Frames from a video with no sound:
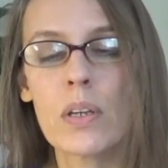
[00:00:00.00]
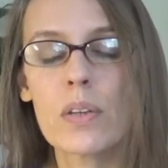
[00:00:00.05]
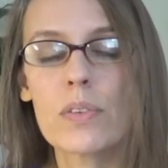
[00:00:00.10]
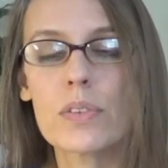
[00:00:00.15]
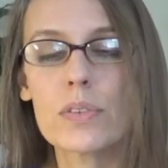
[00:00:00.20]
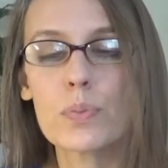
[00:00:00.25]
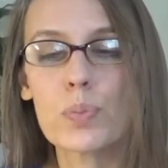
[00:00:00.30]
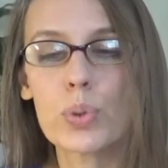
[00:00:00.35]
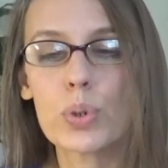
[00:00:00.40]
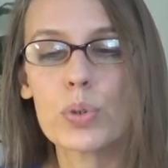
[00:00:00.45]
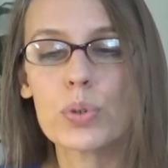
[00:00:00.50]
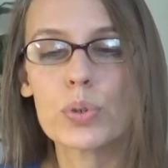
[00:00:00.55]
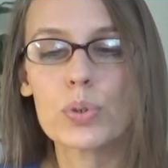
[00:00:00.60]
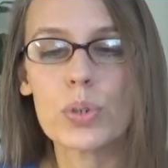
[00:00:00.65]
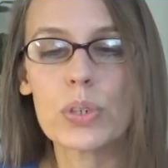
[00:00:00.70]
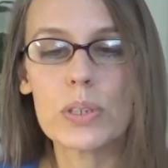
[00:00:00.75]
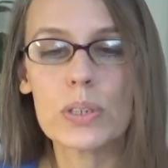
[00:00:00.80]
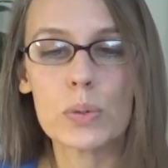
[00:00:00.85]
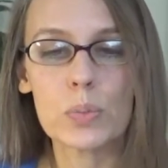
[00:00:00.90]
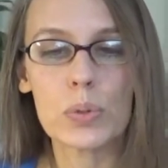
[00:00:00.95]
This book was
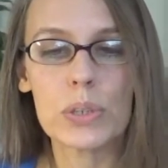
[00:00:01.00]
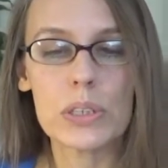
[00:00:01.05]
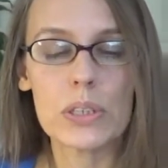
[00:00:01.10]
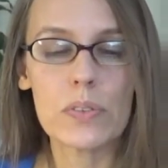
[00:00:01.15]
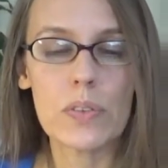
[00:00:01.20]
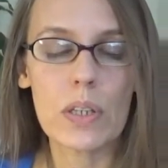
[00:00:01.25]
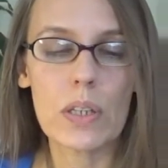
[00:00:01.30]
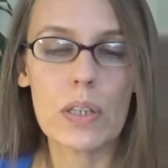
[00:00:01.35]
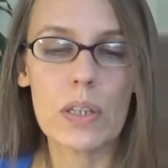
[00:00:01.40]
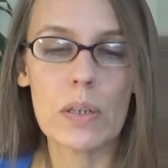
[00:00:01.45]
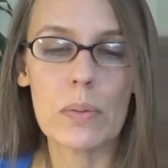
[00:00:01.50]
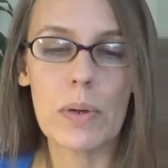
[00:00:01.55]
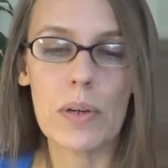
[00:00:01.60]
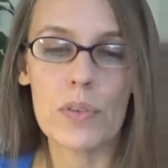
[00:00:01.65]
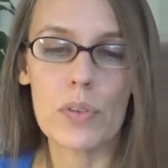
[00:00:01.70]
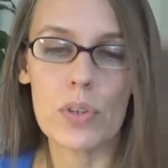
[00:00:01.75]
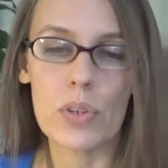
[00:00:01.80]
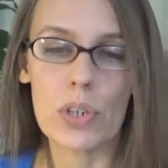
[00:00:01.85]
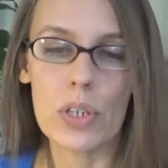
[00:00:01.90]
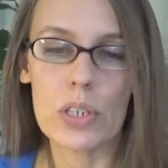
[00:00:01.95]
written specifically about
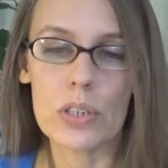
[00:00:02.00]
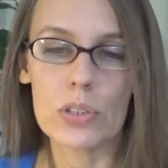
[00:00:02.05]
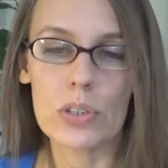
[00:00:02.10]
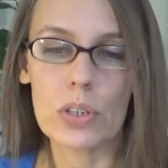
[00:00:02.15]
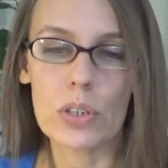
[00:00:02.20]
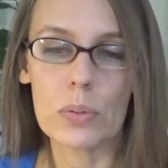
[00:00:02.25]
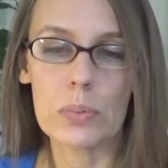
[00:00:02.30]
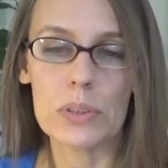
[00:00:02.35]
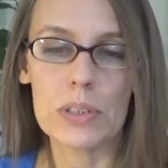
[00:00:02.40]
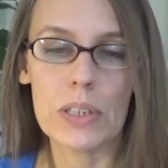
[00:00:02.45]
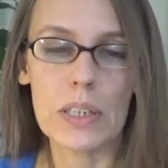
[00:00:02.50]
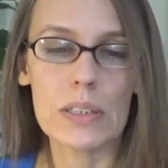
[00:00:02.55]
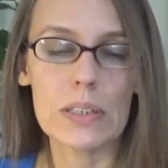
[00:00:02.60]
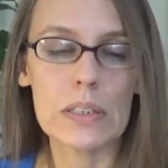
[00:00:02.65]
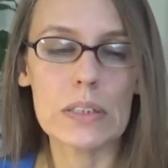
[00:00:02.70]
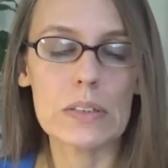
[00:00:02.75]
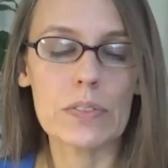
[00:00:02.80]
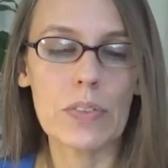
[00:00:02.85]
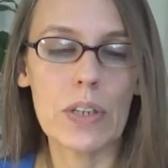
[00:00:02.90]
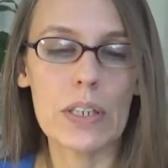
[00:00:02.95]
the unique
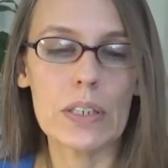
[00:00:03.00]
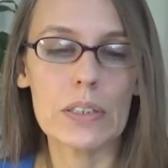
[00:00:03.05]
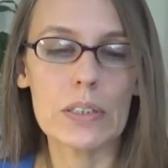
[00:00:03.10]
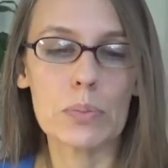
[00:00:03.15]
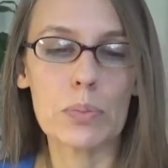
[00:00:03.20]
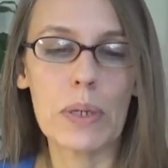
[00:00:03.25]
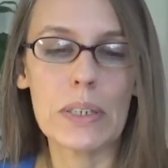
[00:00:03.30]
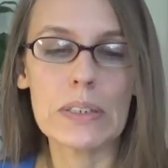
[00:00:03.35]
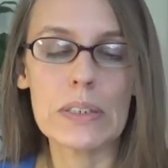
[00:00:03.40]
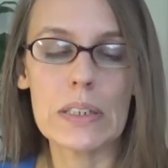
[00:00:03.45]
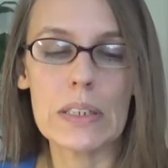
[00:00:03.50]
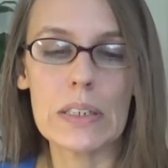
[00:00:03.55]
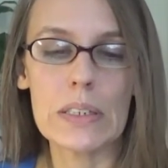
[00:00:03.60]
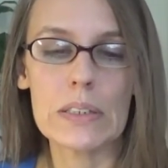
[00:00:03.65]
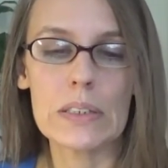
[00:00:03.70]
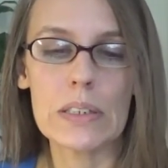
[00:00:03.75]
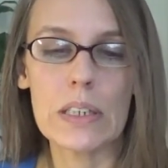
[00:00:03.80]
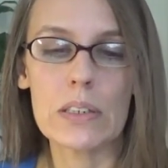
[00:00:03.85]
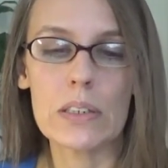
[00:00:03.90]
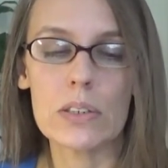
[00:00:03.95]
circumstances faced by
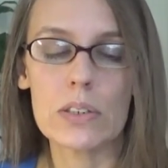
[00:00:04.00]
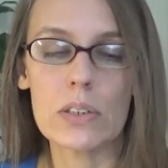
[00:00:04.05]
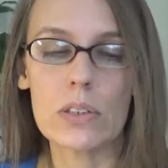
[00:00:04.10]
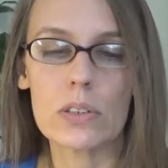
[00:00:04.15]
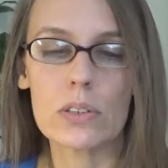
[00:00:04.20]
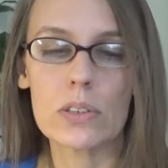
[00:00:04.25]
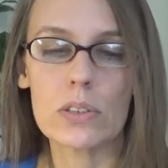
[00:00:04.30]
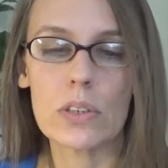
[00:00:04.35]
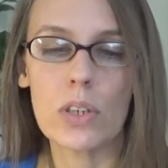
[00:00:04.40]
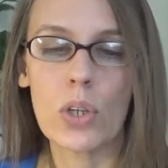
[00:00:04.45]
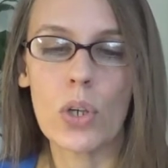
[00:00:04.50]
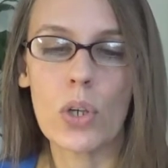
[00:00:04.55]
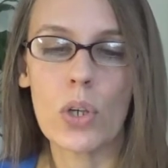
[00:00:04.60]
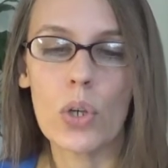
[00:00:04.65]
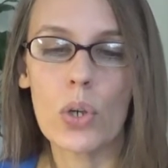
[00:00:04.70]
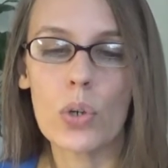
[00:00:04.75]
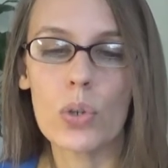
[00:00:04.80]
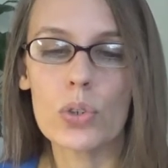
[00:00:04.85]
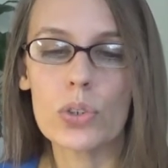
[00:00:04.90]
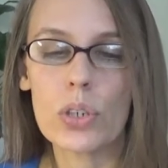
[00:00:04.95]
teens and adults
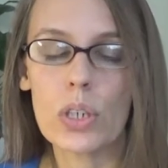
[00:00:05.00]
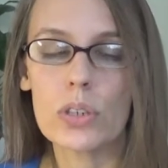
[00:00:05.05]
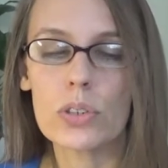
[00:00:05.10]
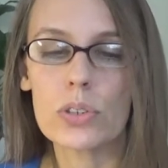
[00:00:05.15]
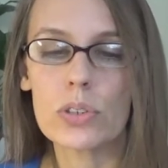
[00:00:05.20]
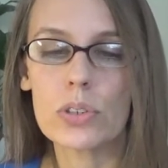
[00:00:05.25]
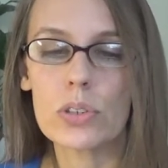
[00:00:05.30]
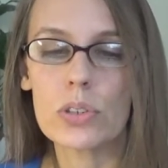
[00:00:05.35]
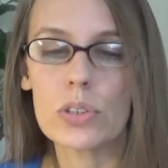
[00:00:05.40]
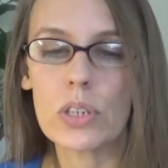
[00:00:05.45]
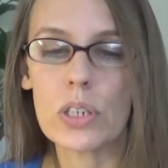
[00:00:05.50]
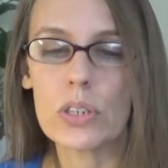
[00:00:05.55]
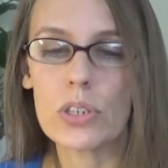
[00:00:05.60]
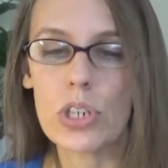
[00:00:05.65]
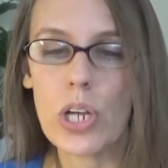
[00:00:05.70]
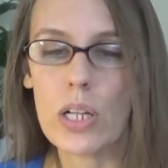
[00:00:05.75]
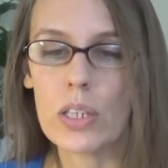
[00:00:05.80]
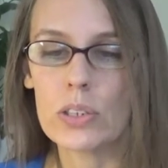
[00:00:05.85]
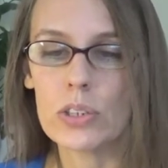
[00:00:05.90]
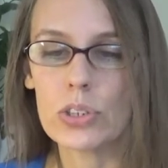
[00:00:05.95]
whose concerns and
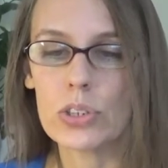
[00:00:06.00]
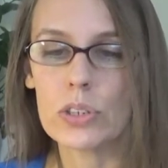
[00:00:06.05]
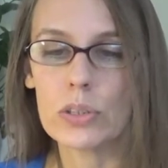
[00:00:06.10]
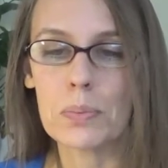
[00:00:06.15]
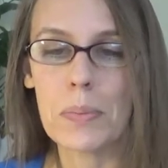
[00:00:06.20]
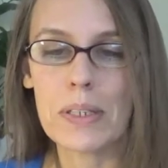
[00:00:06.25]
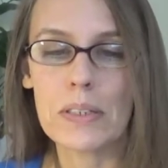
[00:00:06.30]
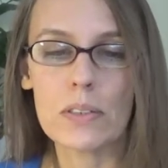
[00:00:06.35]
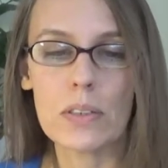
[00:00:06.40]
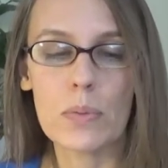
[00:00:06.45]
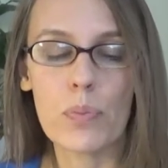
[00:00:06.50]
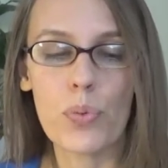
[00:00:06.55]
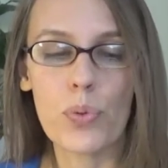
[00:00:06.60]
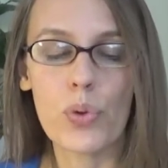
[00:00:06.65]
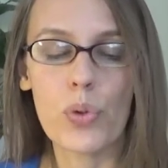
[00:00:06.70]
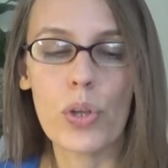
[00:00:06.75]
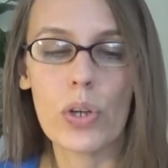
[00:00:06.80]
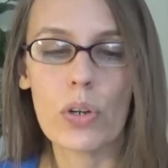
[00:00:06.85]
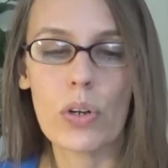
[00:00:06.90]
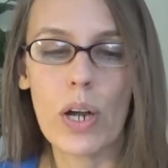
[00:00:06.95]
challenges may slip
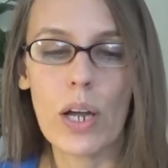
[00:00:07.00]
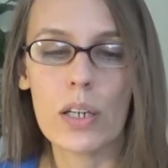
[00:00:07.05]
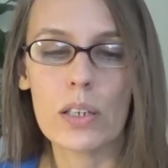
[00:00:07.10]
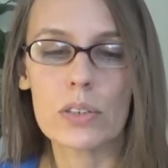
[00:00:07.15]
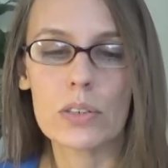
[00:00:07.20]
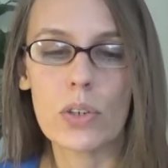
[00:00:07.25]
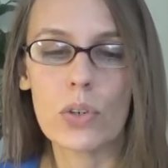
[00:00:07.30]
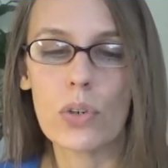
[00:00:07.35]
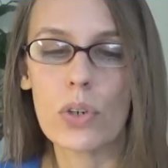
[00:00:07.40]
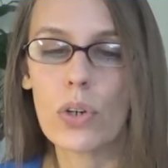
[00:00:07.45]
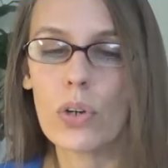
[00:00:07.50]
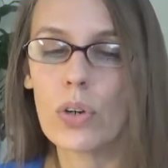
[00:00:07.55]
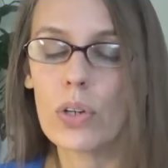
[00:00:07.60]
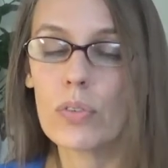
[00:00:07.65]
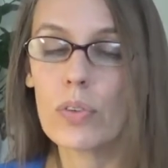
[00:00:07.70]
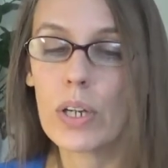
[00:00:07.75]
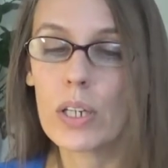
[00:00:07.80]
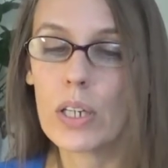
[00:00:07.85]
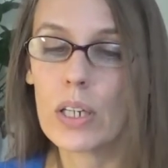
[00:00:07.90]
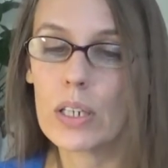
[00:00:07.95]
through the cracks or go
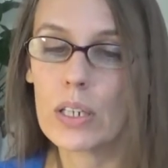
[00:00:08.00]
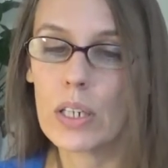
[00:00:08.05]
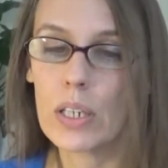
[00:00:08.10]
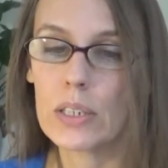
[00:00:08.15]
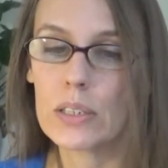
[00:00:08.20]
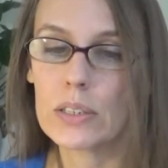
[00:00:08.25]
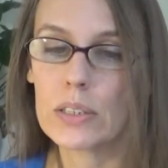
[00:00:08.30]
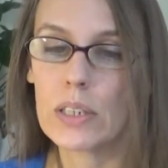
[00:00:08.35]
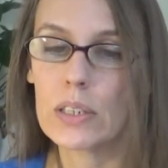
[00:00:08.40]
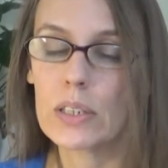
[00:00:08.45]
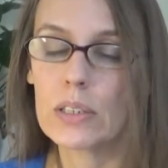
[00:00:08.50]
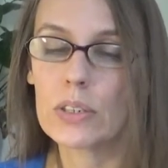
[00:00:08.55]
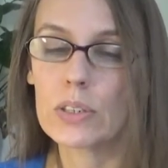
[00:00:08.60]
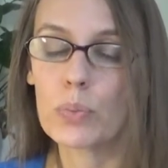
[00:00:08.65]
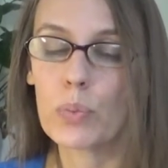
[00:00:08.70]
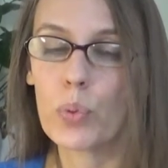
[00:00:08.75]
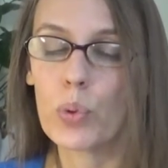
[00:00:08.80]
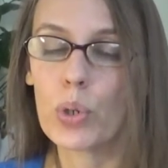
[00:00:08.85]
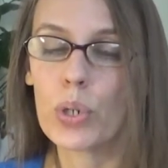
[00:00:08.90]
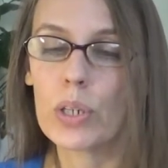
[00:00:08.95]
unrecognized and
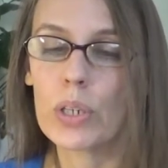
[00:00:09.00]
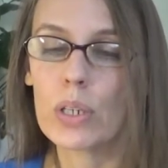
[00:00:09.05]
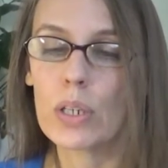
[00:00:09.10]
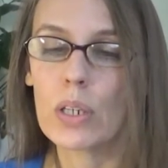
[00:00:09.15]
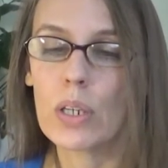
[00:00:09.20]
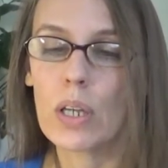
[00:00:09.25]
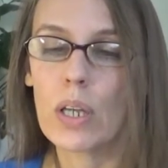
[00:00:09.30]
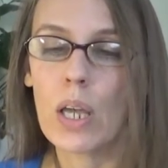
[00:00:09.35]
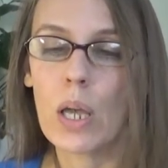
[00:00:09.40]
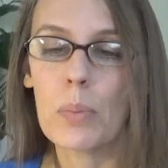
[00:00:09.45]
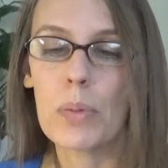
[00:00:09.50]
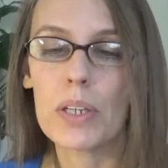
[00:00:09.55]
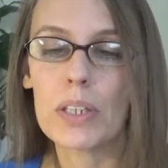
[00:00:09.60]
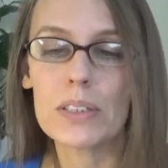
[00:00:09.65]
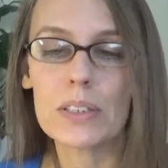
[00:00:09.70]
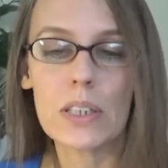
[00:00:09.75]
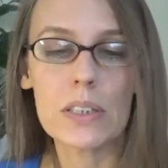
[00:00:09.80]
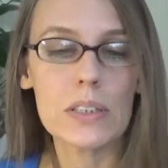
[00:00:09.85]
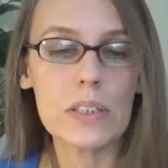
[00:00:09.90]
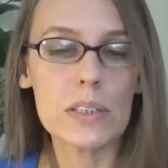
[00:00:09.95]
unsupported
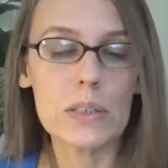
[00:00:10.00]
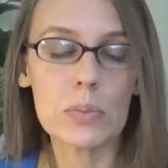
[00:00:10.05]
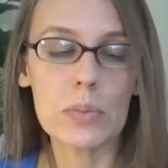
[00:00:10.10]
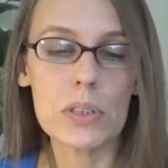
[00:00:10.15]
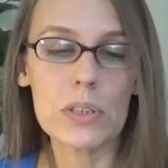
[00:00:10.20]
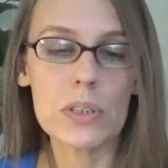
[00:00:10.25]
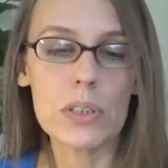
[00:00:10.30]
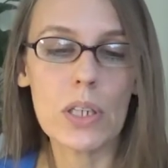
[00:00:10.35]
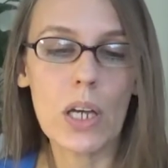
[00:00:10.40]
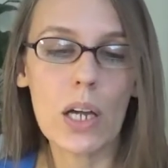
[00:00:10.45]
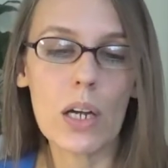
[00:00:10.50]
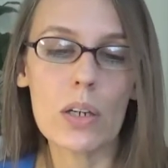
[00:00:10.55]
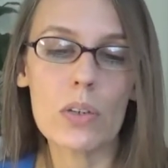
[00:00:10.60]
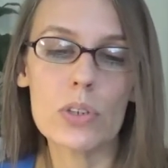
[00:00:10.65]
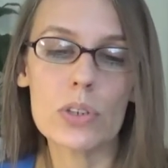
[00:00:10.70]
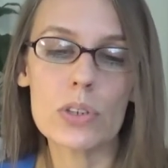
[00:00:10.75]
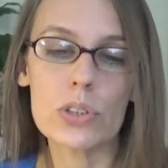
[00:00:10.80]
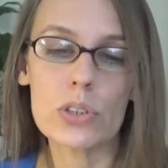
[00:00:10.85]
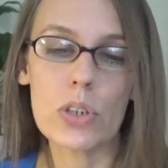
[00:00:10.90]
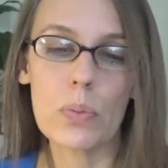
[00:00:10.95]
because autism does not
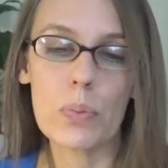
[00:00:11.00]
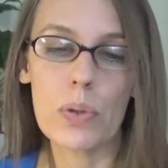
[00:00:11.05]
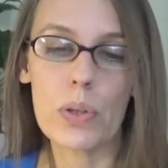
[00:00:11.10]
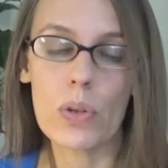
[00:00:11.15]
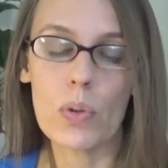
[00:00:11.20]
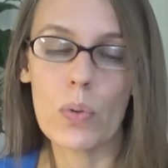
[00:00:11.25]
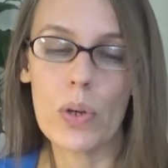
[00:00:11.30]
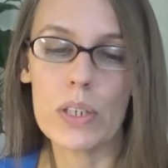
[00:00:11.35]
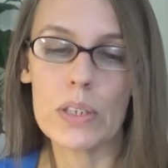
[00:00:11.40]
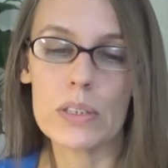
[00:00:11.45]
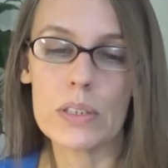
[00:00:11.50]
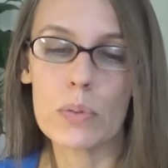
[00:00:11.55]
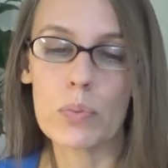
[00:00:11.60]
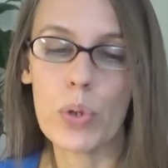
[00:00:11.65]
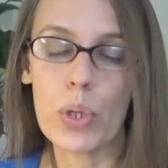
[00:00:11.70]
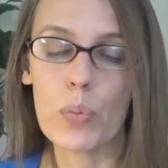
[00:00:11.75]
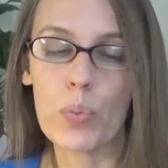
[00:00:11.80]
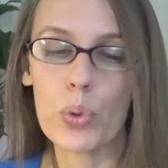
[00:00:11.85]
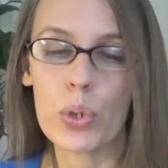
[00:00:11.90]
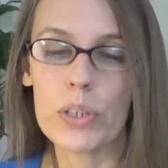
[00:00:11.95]
always show up in the ways that
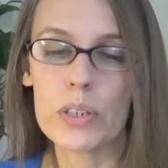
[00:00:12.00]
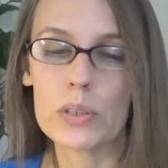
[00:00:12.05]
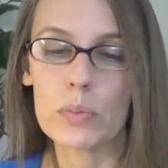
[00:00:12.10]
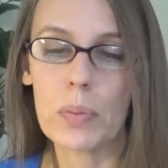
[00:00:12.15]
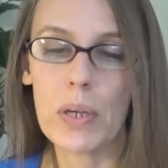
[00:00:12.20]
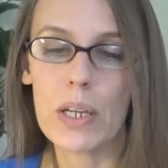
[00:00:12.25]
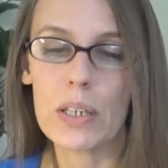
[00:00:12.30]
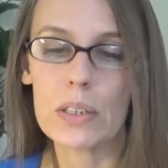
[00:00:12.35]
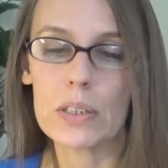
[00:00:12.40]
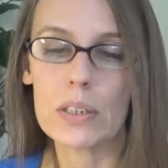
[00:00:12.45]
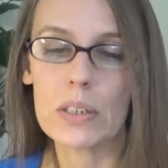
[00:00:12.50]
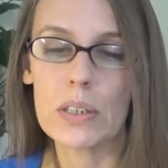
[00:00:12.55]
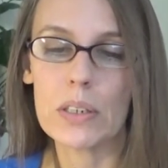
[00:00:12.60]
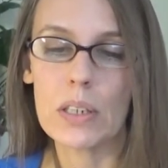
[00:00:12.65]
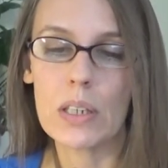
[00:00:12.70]
people expect.